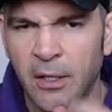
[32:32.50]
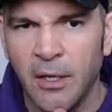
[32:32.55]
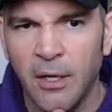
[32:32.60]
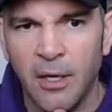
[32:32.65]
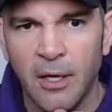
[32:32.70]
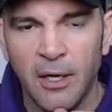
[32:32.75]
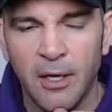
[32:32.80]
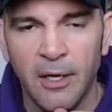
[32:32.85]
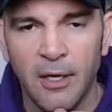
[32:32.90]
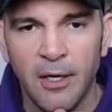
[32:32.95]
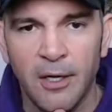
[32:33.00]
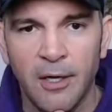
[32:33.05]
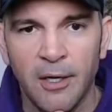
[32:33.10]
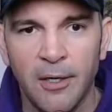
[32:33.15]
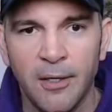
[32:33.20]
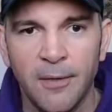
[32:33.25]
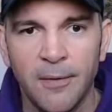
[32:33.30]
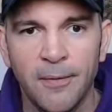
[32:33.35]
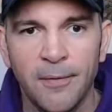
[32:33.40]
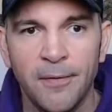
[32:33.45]

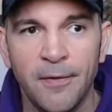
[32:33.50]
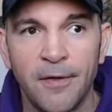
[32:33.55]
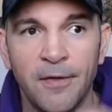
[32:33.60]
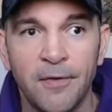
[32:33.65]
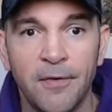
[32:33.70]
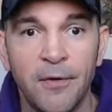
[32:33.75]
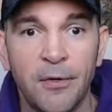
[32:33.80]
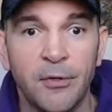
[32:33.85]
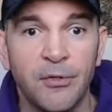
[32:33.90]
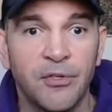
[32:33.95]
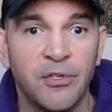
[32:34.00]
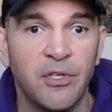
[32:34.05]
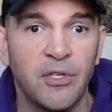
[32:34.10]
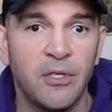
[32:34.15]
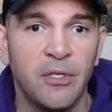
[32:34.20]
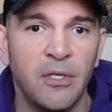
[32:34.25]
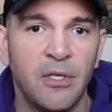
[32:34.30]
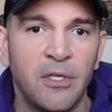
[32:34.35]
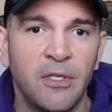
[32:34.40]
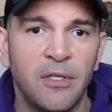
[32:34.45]
the other
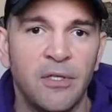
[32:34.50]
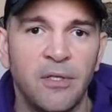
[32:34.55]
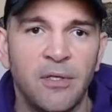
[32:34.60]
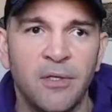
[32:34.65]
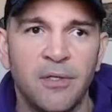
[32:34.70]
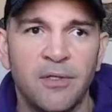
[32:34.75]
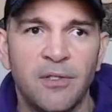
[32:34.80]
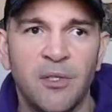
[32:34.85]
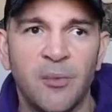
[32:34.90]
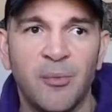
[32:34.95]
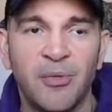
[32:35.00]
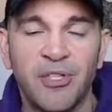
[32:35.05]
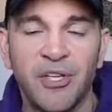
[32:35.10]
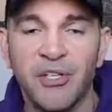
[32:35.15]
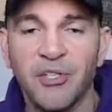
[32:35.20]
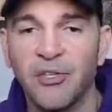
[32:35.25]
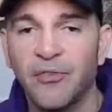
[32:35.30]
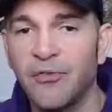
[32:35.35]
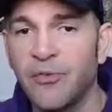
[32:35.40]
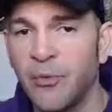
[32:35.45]
notion is the
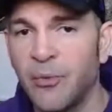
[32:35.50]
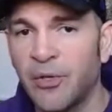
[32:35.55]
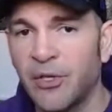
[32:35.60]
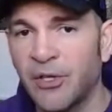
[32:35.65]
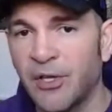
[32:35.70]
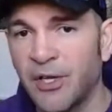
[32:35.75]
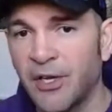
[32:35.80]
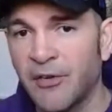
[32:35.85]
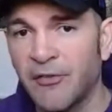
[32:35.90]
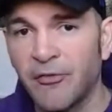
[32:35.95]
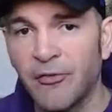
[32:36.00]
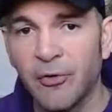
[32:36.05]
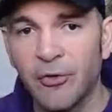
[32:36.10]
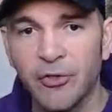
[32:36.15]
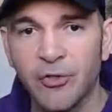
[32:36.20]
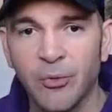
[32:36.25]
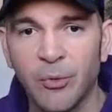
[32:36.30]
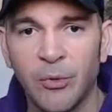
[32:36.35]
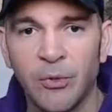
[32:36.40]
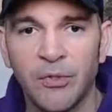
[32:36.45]
potential of doing like a
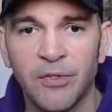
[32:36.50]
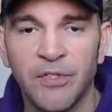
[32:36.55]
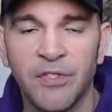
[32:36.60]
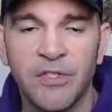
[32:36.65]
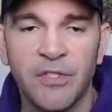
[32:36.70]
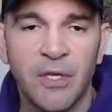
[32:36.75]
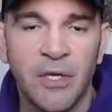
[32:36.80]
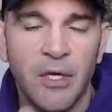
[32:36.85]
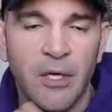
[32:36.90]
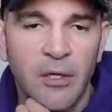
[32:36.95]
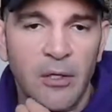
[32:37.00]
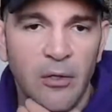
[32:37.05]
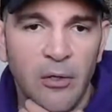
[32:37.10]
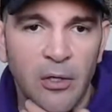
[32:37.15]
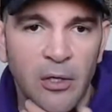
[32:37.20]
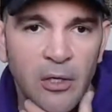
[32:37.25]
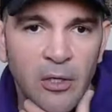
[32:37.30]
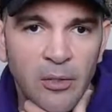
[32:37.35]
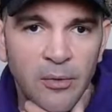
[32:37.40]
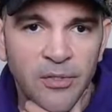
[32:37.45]
virtual
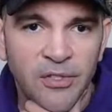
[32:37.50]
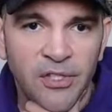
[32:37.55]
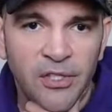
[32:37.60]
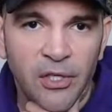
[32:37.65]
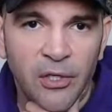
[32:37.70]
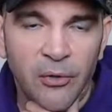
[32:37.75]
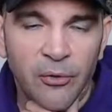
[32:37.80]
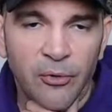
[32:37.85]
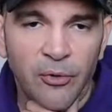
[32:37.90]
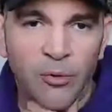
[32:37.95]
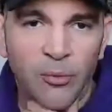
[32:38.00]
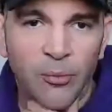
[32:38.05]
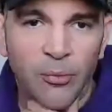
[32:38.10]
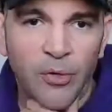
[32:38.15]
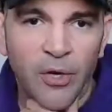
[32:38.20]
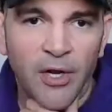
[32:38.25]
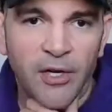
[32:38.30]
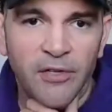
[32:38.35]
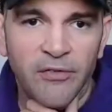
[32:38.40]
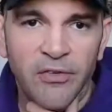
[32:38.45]
sitting group,
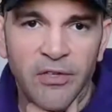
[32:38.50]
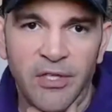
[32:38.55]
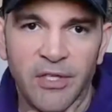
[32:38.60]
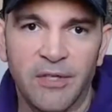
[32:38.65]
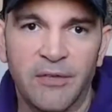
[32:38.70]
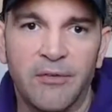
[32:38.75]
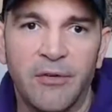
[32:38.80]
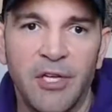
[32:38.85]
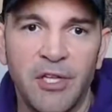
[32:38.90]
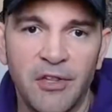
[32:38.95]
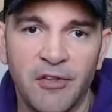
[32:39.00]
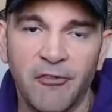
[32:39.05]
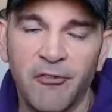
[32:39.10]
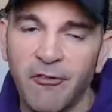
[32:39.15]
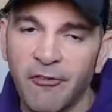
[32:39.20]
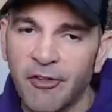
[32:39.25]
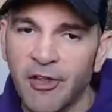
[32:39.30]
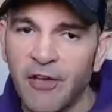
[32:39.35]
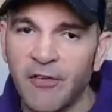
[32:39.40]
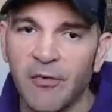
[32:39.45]
kind of in the
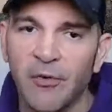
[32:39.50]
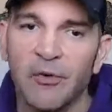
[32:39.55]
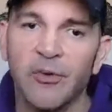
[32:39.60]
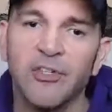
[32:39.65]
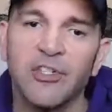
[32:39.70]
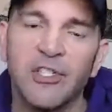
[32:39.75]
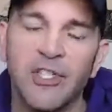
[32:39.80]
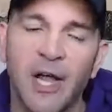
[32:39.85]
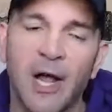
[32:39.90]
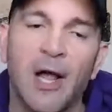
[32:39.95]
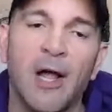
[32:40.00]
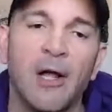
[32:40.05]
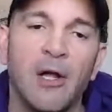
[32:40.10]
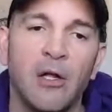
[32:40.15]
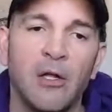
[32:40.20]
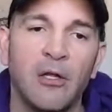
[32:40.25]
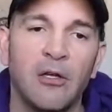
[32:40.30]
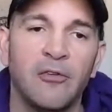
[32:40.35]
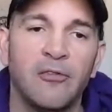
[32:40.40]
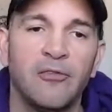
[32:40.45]
flavor or
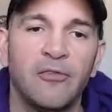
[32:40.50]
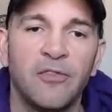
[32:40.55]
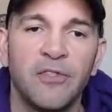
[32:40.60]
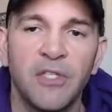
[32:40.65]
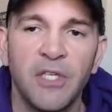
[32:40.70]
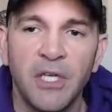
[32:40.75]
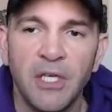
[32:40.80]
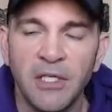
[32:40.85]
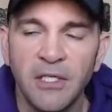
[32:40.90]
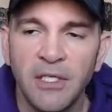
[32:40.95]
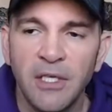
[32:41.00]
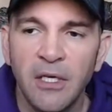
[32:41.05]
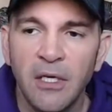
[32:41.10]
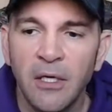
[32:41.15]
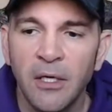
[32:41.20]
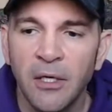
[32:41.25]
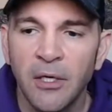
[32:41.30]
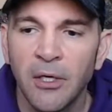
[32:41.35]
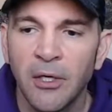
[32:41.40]
style of CEC.